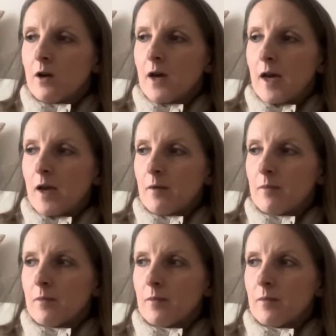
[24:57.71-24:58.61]

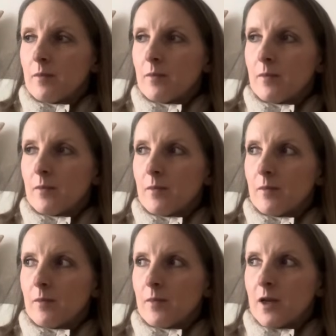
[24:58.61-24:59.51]
And
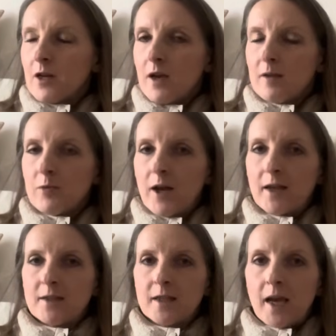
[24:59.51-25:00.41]
yeah, the bread
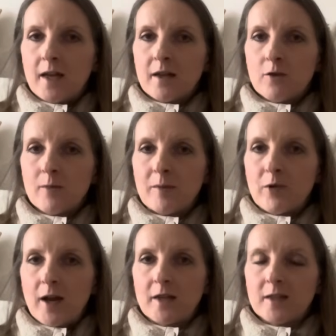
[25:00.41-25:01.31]
is kind of, the homemade
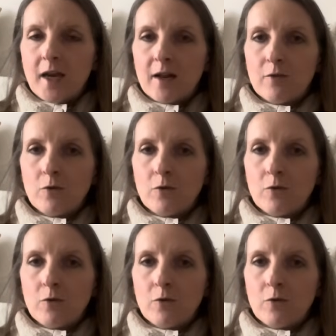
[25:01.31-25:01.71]
bread is kind of the whole